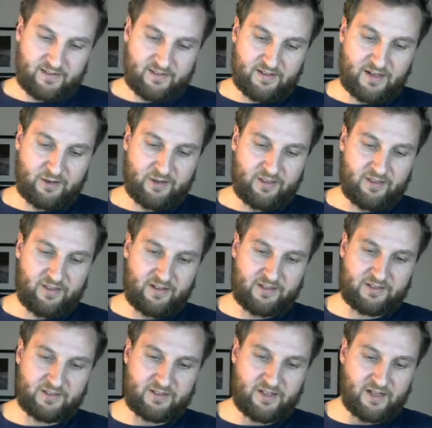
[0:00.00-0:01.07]
Now at
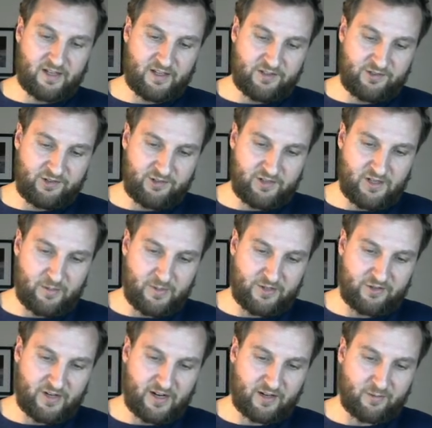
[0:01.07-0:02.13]
this stage,
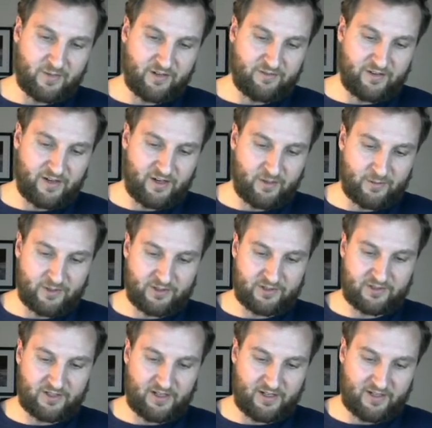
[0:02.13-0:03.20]
keeping track of my
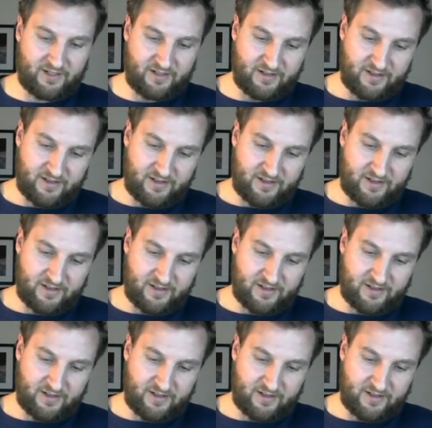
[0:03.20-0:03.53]
variables, I